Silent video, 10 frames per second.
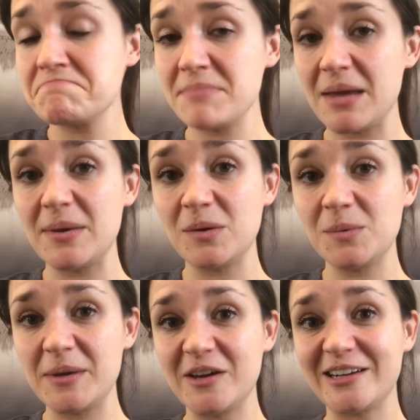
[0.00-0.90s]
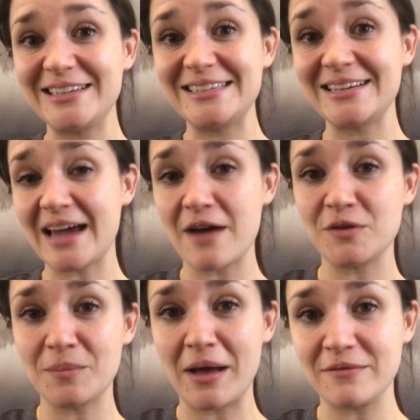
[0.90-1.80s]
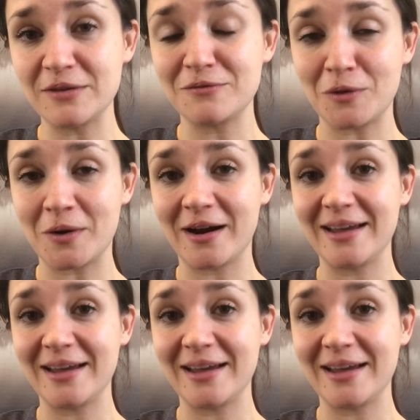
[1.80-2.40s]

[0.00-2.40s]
maybe it would be a good idea to have your pelvic floor